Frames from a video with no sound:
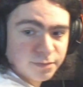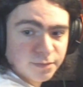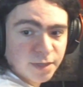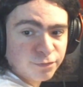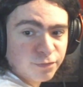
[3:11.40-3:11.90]

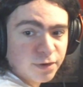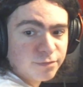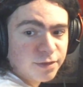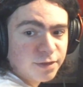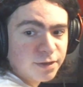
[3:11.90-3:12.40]
in front
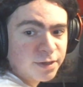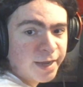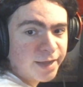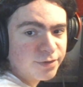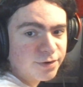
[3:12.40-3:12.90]
of the
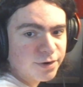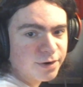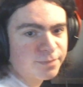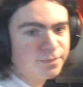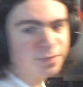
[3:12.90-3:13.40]

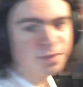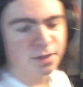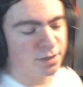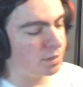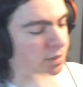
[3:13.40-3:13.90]
calendar.
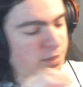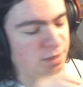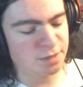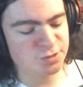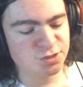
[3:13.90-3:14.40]

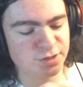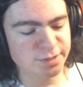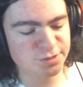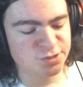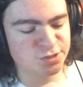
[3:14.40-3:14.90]
So
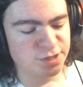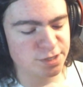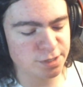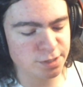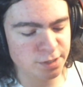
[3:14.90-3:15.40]
let's
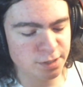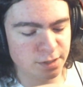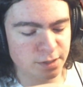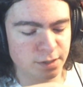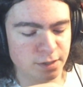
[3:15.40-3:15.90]
see.
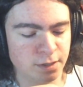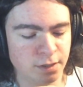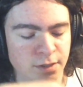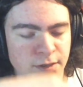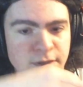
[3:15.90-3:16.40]

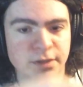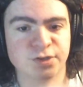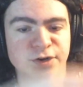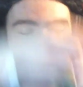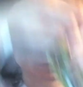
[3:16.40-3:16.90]
There's
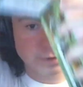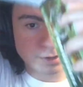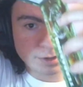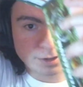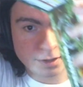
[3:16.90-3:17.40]

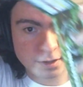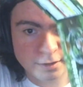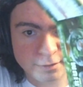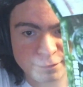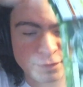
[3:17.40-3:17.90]
another
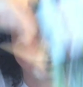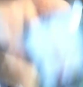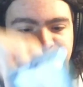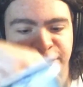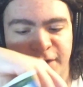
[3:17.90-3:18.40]

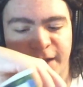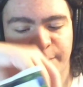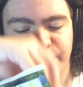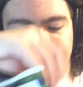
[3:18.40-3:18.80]
flip-up flap.